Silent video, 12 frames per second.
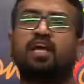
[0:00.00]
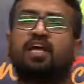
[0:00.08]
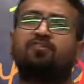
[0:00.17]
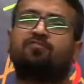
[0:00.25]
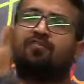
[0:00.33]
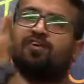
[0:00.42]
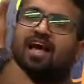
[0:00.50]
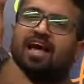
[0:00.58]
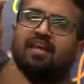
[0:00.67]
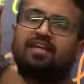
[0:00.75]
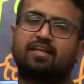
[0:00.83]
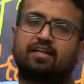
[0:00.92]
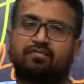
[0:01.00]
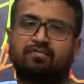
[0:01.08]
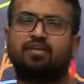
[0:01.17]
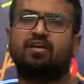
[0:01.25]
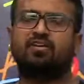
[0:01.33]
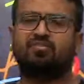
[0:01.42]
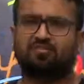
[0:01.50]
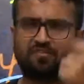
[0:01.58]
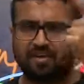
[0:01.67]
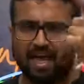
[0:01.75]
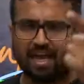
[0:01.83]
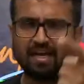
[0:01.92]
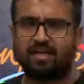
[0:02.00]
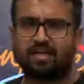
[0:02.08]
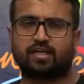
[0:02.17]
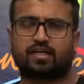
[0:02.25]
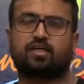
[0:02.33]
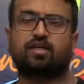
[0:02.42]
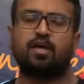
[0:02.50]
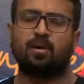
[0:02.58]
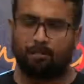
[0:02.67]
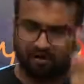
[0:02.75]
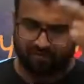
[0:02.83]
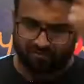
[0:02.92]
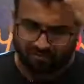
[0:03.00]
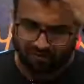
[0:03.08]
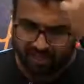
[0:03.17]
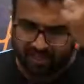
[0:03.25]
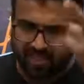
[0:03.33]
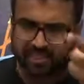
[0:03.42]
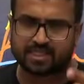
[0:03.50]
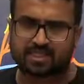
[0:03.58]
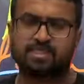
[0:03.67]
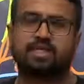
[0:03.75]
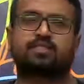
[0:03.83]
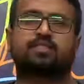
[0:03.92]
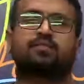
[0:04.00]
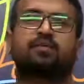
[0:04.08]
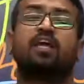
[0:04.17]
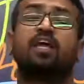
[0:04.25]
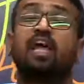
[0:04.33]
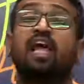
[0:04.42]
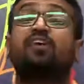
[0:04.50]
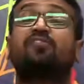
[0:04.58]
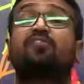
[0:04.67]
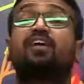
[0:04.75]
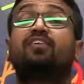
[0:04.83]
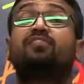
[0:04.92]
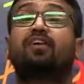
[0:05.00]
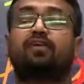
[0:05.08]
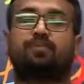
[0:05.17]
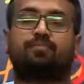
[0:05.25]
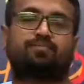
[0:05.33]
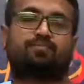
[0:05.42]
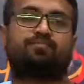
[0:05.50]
Infidelity, fidelity, perfidiousness, affidavit.